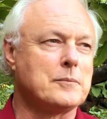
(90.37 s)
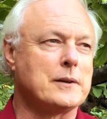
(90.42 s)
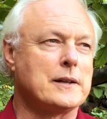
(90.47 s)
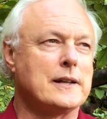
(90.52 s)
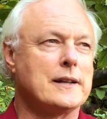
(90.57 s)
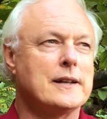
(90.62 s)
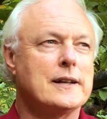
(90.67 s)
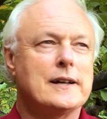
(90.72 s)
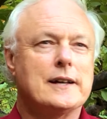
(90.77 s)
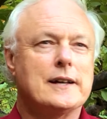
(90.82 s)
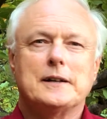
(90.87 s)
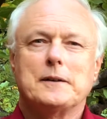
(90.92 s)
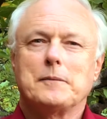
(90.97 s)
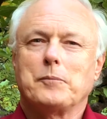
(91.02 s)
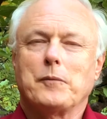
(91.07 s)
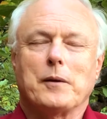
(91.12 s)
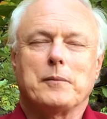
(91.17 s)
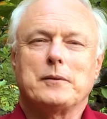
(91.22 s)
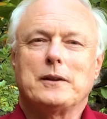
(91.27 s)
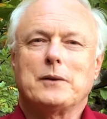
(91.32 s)
And
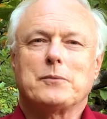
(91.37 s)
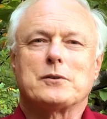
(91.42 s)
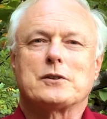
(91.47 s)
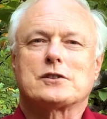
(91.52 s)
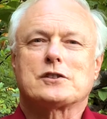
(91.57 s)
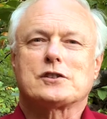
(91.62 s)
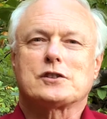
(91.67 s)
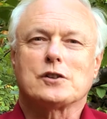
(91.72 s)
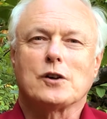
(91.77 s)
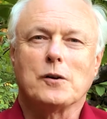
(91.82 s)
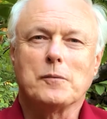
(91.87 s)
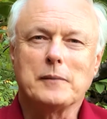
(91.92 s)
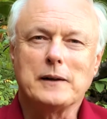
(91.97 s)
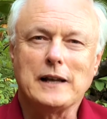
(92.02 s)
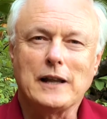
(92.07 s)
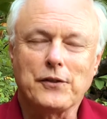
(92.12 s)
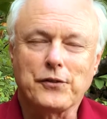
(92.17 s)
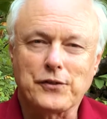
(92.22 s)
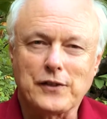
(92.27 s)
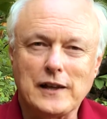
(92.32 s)
I mean, there were so
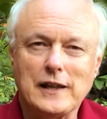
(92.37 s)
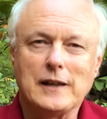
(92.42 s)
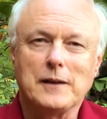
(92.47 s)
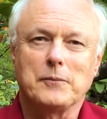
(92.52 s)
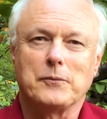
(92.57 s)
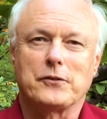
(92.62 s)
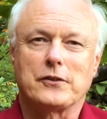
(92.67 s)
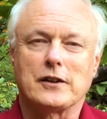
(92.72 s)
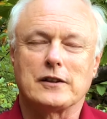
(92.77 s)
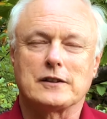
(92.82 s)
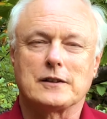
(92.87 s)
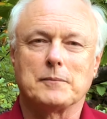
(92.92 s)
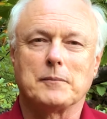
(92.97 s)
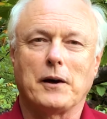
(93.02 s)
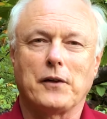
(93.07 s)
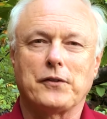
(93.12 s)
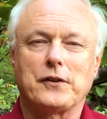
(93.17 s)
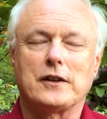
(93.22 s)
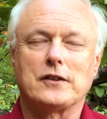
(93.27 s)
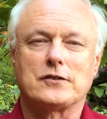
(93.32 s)
many themes that the
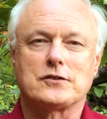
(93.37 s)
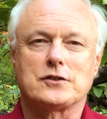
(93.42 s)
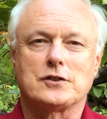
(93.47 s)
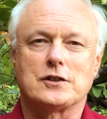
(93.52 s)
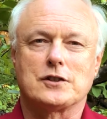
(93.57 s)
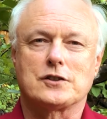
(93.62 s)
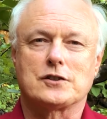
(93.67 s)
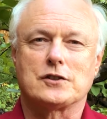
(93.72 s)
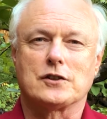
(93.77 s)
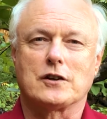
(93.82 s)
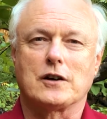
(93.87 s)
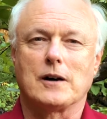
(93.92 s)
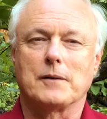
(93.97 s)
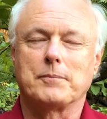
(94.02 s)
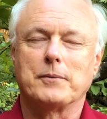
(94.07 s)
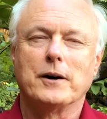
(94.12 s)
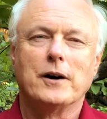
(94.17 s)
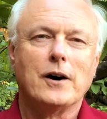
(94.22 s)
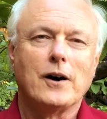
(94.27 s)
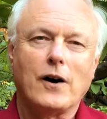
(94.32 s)
Methodist Church took up
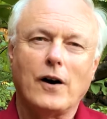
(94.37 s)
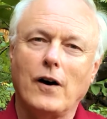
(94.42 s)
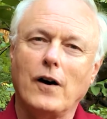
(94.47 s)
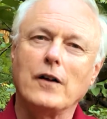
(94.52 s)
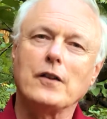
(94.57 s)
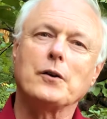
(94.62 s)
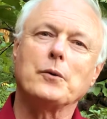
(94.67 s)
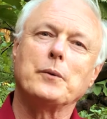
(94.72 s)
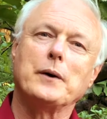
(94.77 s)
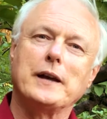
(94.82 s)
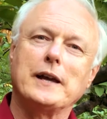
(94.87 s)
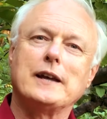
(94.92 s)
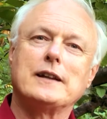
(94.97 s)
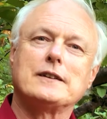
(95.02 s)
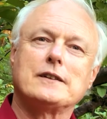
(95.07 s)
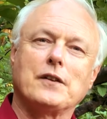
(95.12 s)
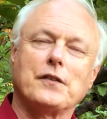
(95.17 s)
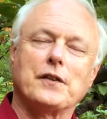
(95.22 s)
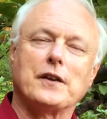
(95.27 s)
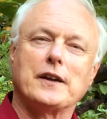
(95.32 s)
all the way
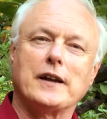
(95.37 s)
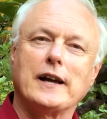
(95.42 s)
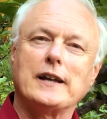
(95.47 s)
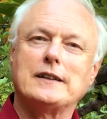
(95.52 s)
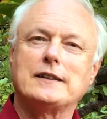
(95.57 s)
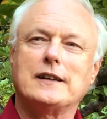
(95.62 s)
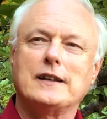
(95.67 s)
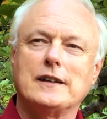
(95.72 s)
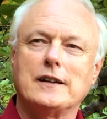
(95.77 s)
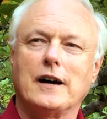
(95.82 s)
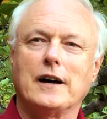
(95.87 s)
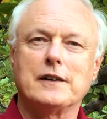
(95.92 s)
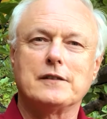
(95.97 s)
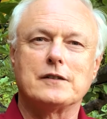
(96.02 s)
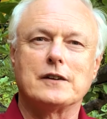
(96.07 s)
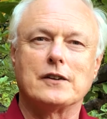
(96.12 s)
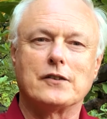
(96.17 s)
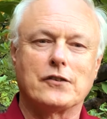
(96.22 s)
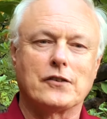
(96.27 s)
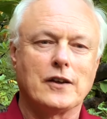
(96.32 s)
into the
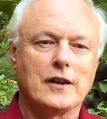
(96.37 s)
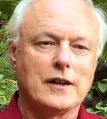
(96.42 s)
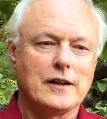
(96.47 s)
1900s.